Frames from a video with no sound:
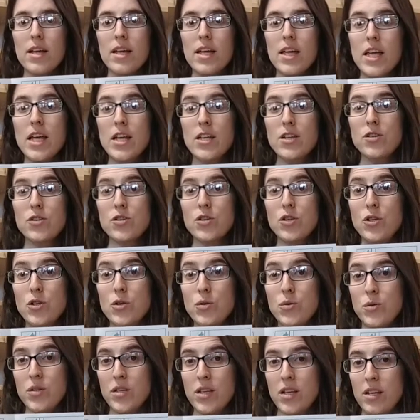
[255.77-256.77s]
is
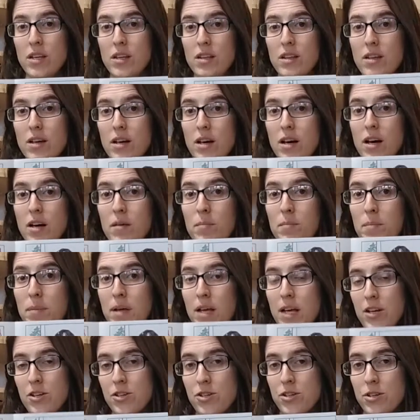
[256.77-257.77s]
using the
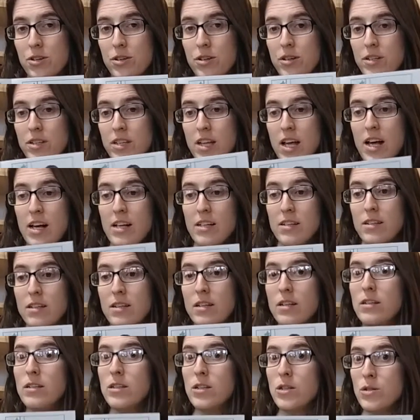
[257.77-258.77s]
pictures as
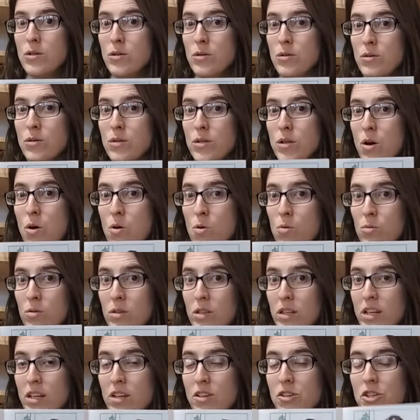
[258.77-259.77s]
clues
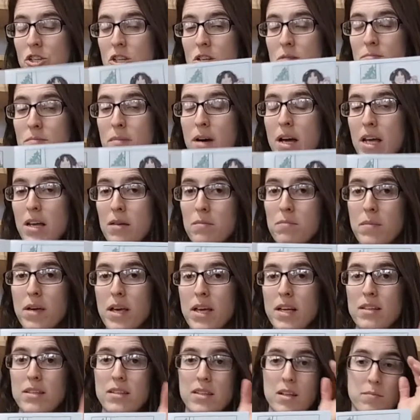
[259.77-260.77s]
only, she might
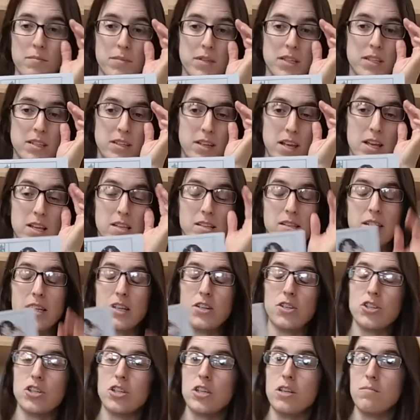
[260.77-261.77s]
make some mistakes.
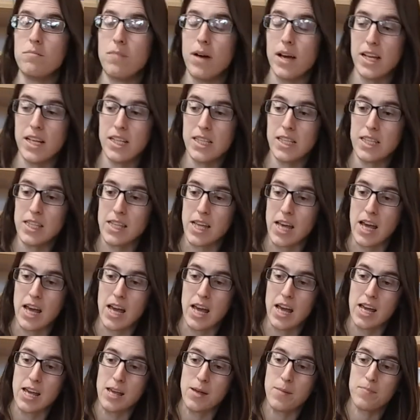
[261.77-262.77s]
Like she might
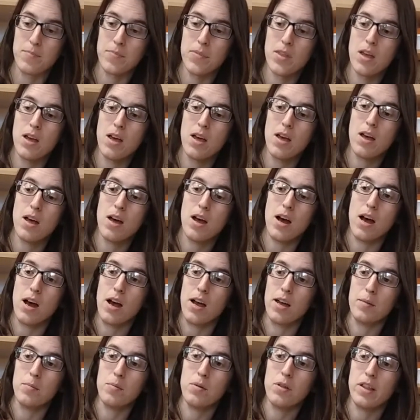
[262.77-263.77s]
say,
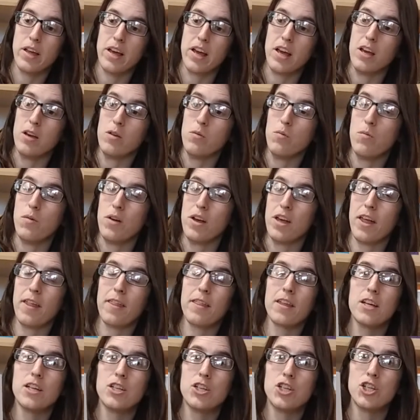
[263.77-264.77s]
I play with
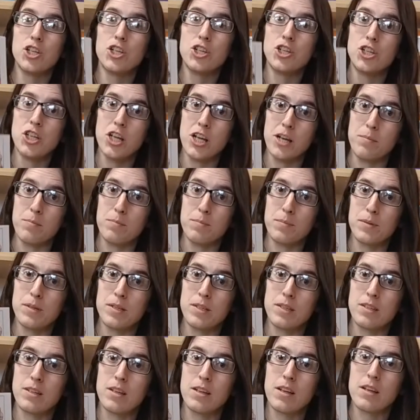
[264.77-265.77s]

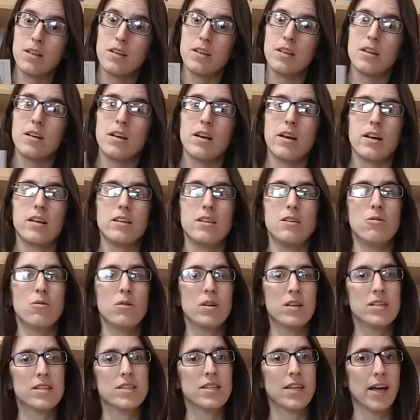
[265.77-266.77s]
ships. And you
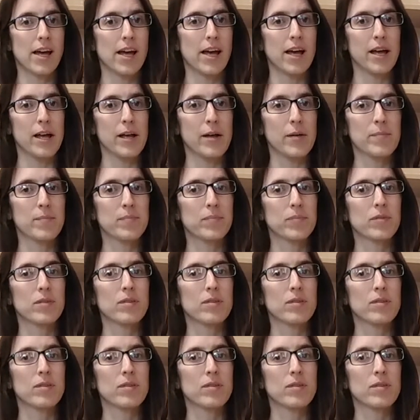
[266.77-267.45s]
can say,